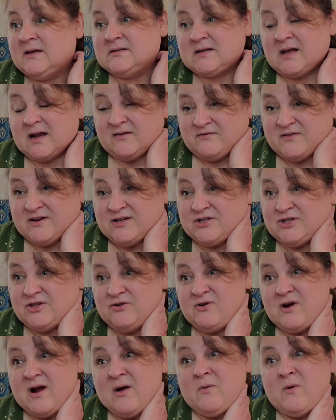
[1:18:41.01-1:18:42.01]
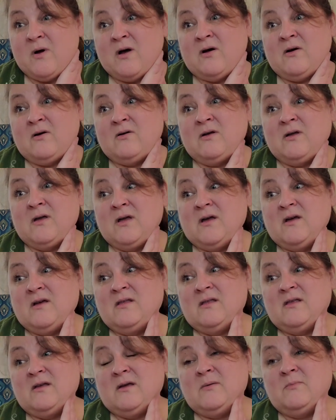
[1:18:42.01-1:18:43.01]
Got to finish the drywall,
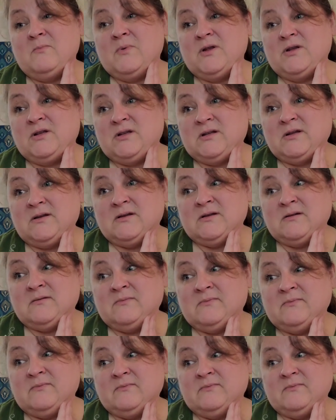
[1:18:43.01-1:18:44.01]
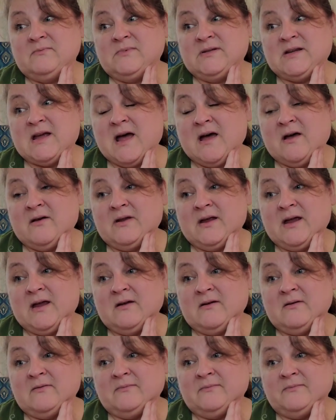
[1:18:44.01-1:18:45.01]
put the tile
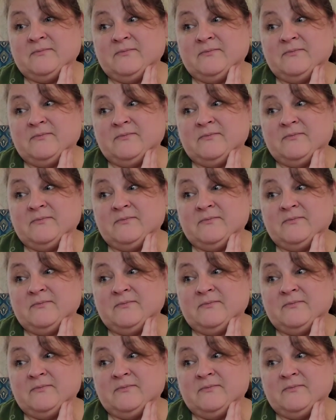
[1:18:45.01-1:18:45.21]
down,